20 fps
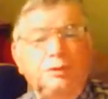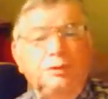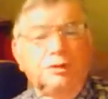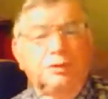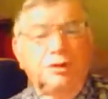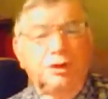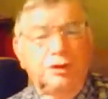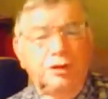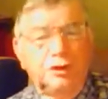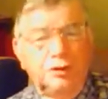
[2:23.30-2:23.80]

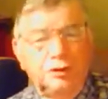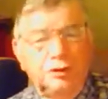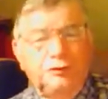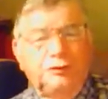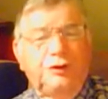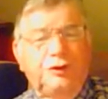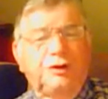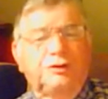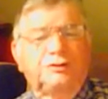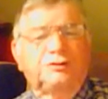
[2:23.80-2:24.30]
The New
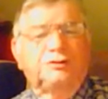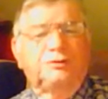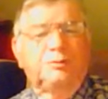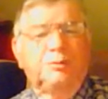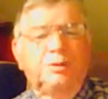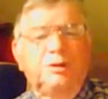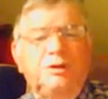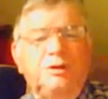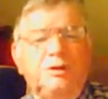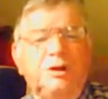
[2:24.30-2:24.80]

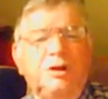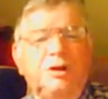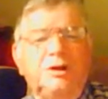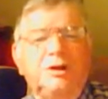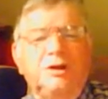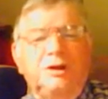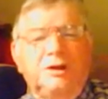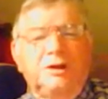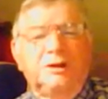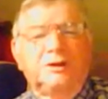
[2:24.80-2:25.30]
Testament
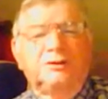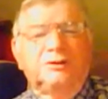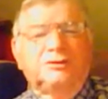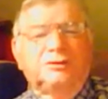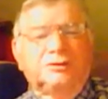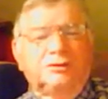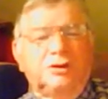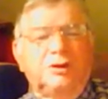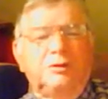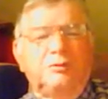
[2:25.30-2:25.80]

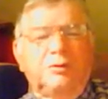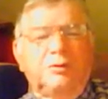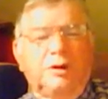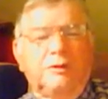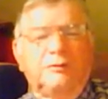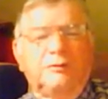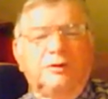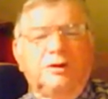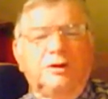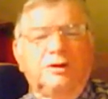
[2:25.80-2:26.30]
is the
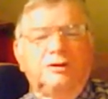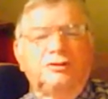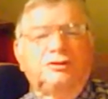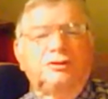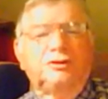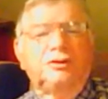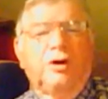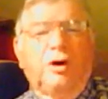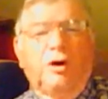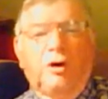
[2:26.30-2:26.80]

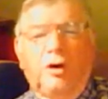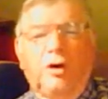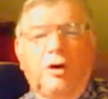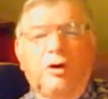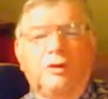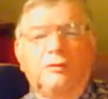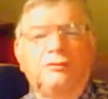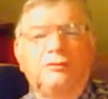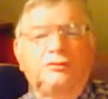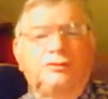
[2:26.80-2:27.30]
revelation
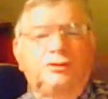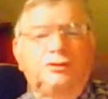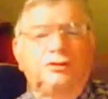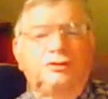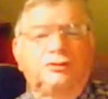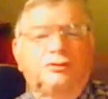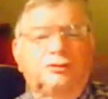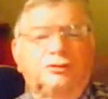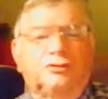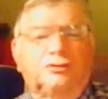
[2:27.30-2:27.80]
of
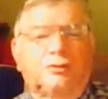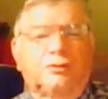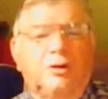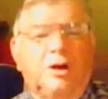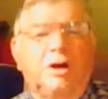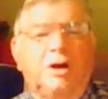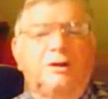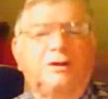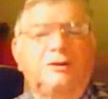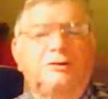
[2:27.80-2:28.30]
Jesus
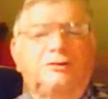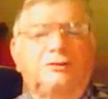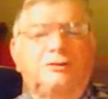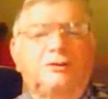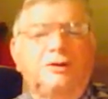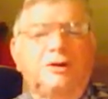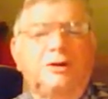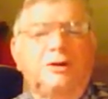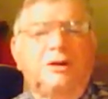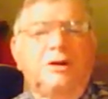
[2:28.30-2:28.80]
Christ.
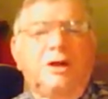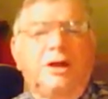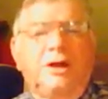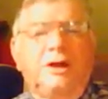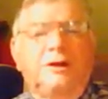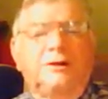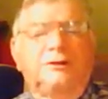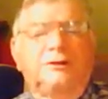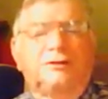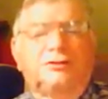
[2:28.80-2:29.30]

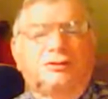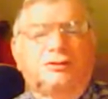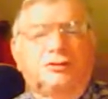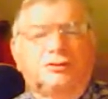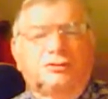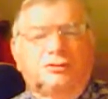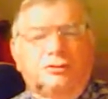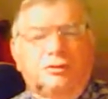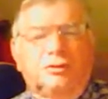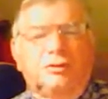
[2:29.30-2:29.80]
And it's the
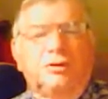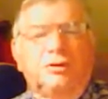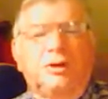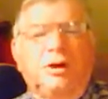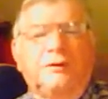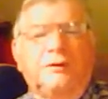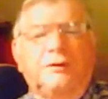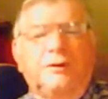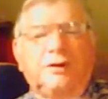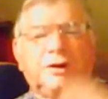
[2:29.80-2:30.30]
story
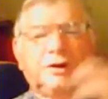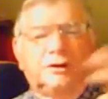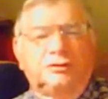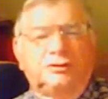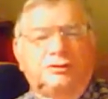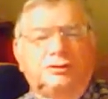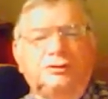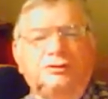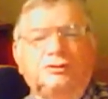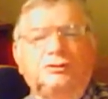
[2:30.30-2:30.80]
of how
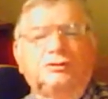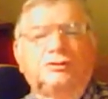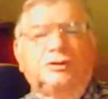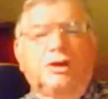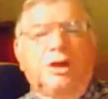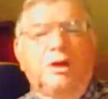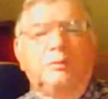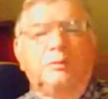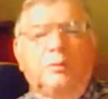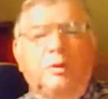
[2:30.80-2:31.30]
Jesus
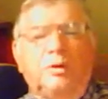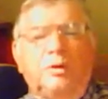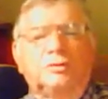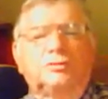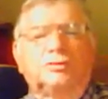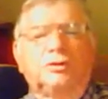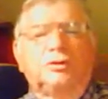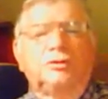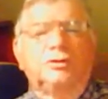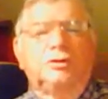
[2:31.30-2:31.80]
came,
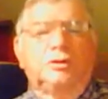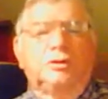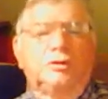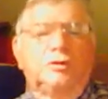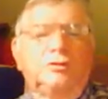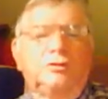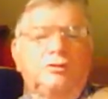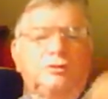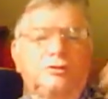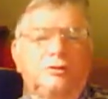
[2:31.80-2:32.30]
walked on the
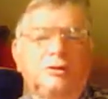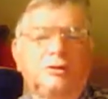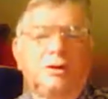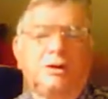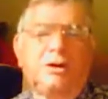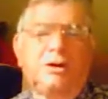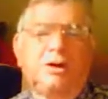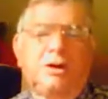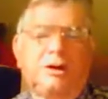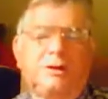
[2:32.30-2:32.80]
earth,
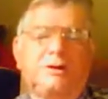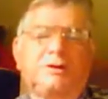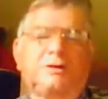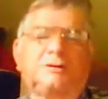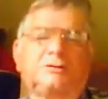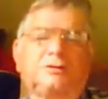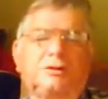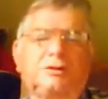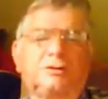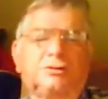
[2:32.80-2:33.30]
and
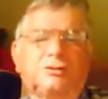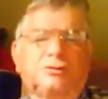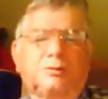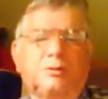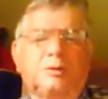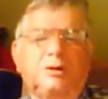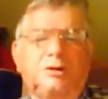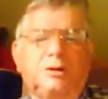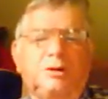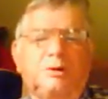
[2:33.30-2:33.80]
his little
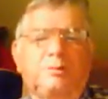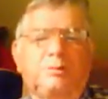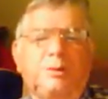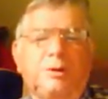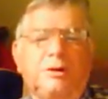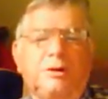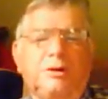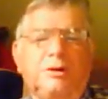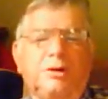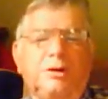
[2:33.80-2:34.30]
three year
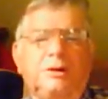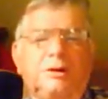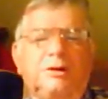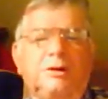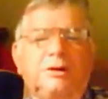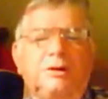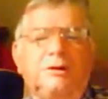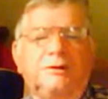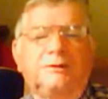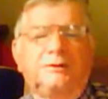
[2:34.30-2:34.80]
period
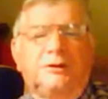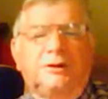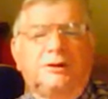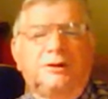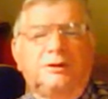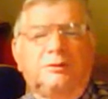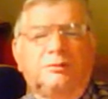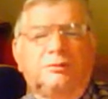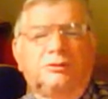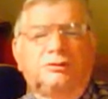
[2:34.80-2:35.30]
that
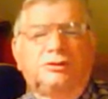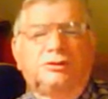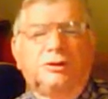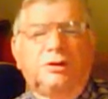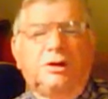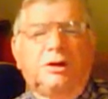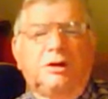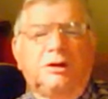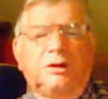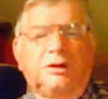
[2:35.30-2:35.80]
he was
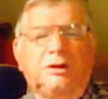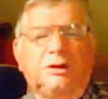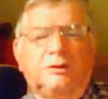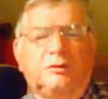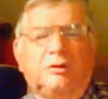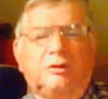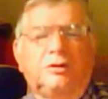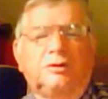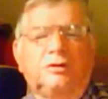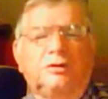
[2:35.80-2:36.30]
uh,
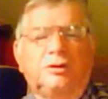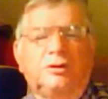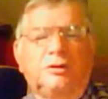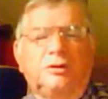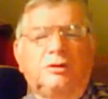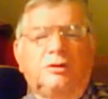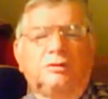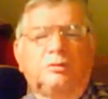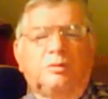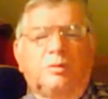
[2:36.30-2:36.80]
here on the
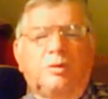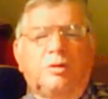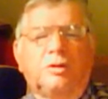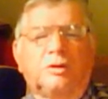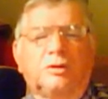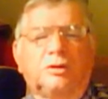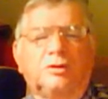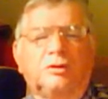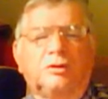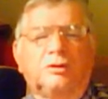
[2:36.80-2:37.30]
earth,
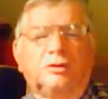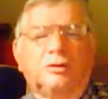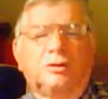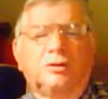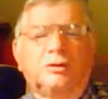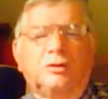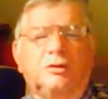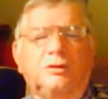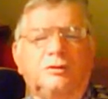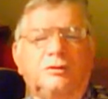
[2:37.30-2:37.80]
walking on the
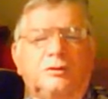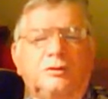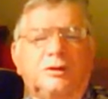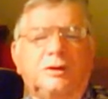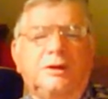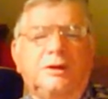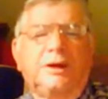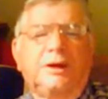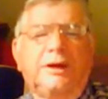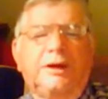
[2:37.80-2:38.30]
earth.
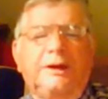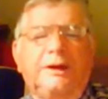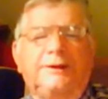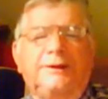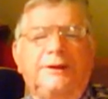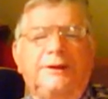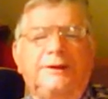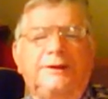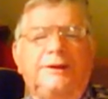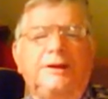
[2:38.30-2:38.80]

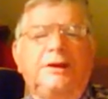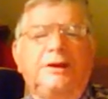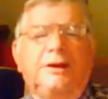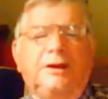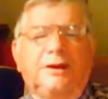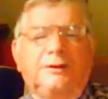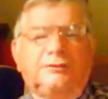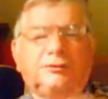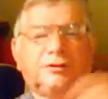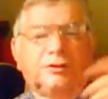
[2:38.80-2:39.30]
And then he
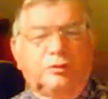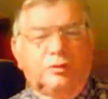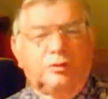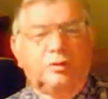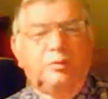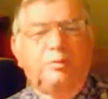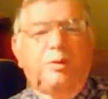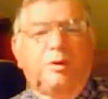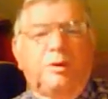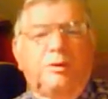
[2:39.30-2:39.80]
left a
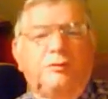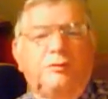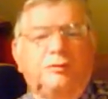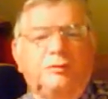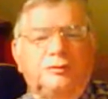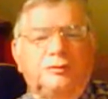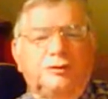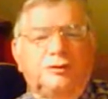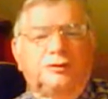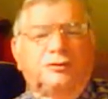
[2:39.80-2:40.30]
group
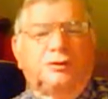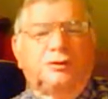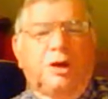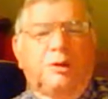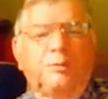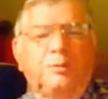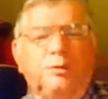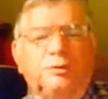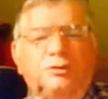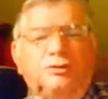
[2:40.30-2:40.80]
of
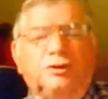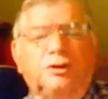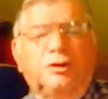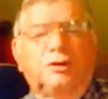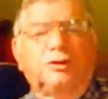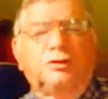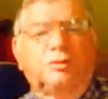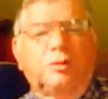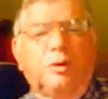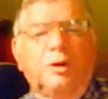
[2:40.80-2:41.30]
disciples,
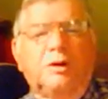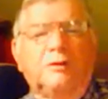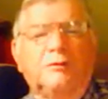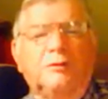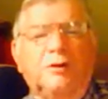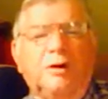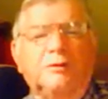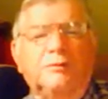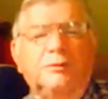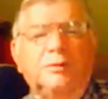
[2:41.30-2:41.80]
uh, 12
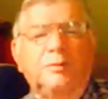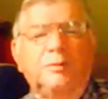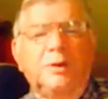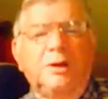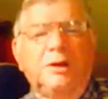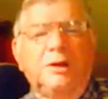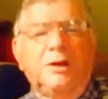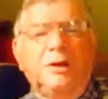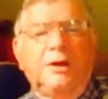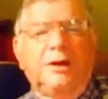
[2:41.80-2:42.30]
of them,
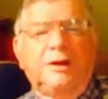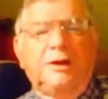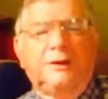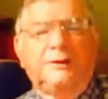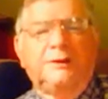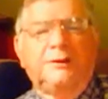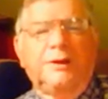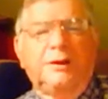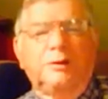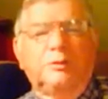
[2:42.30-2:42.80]

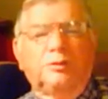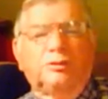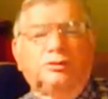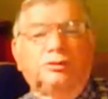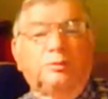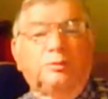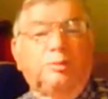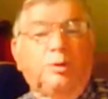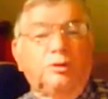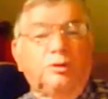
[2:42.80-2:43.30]
and they were
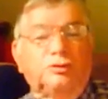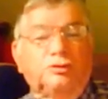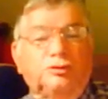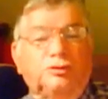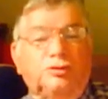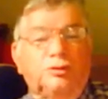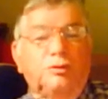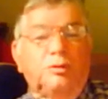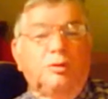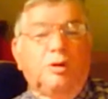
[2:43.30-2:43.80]

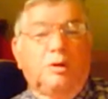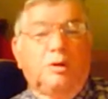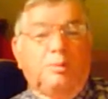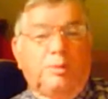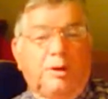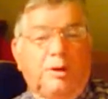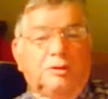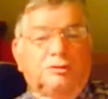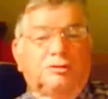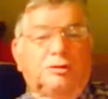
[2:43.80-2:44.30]
supposed to
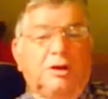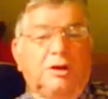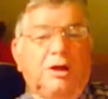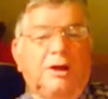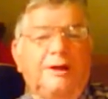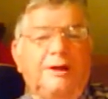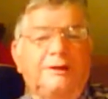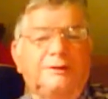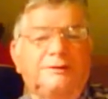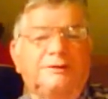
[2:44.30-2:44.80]

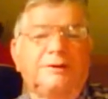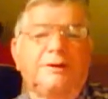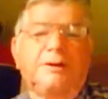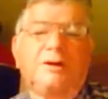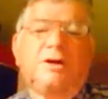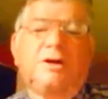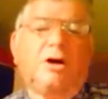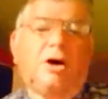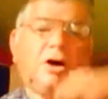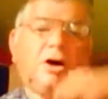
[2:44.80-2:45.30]
apostolize
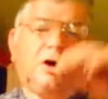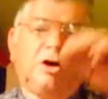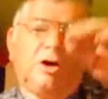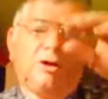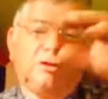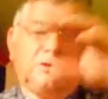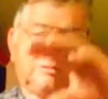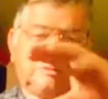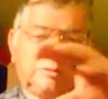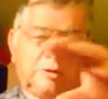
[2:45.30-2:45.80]

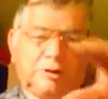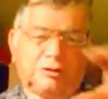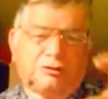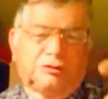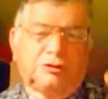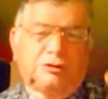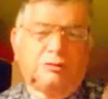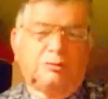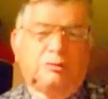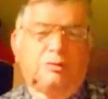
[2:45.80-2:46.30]
uh, the
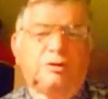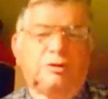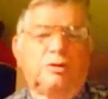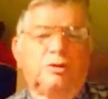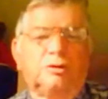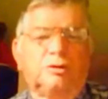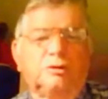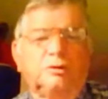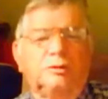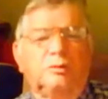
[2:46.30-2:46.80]
rest of the
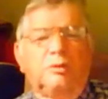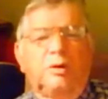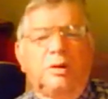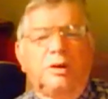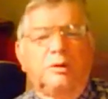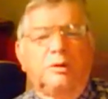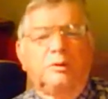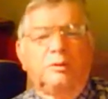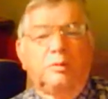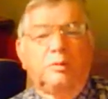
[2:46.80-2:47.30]
world
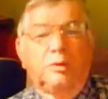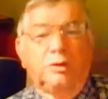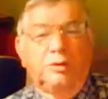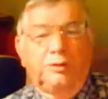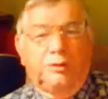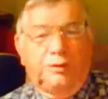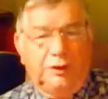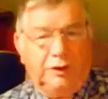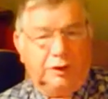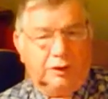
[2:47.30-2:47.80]

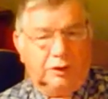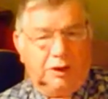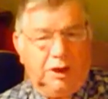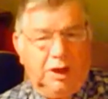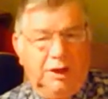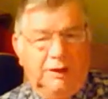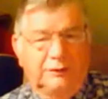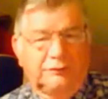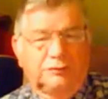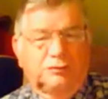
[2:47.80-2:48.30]
with their
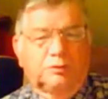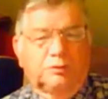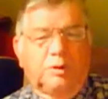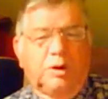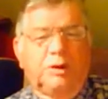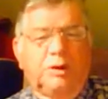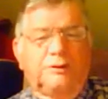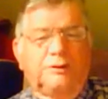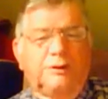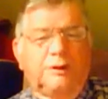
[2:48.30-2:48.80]
lives
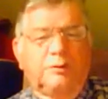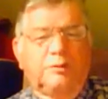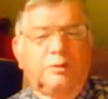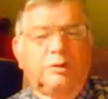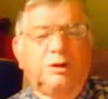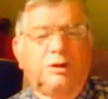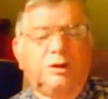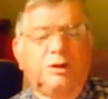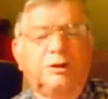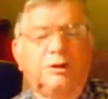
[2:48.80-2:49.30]
while they
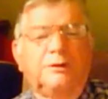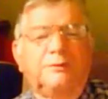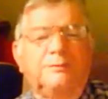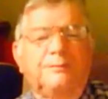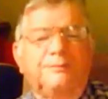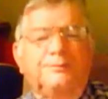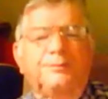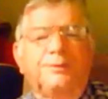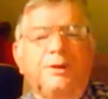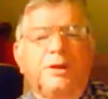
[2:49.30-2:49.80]
were here.
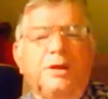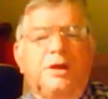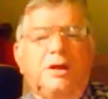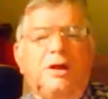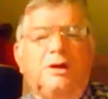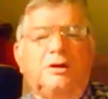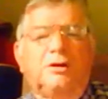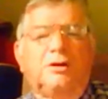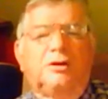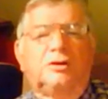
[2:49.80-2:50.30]

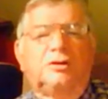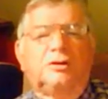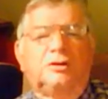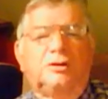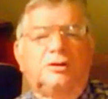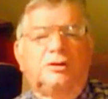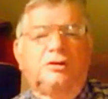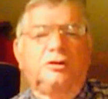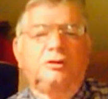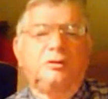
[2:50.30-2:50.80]
In order
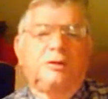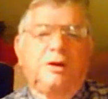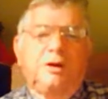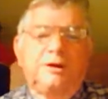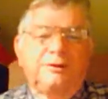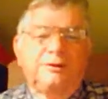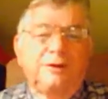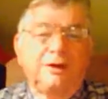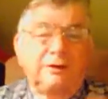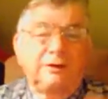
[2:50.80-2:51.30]
to do
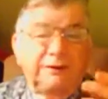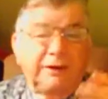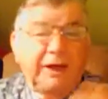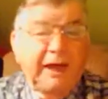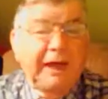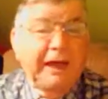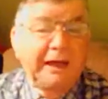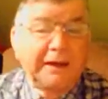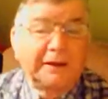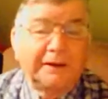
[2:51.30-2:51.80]
that, they had to
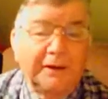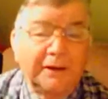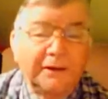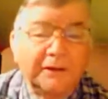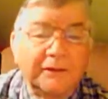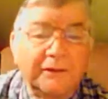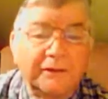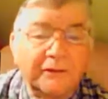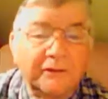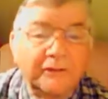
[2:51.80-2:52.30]
act like